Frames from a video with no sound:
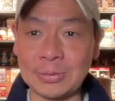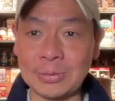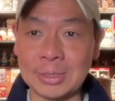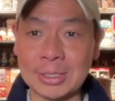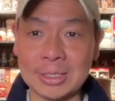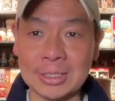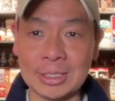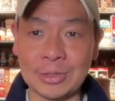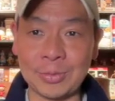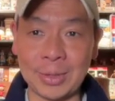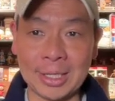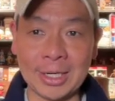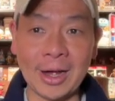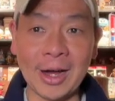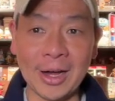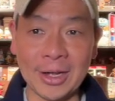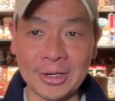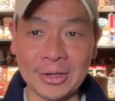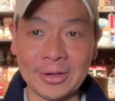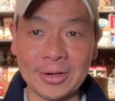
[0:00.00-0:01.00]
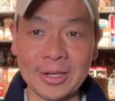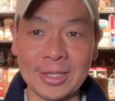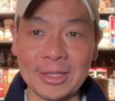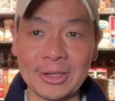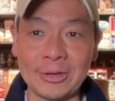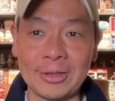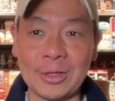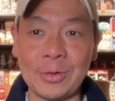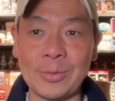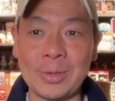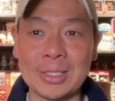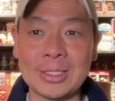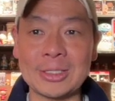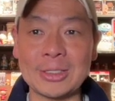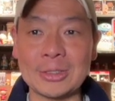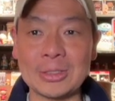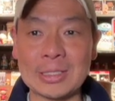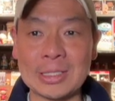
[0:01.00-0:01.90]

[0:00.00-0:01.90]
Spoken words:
which is a great honor, and they're the ones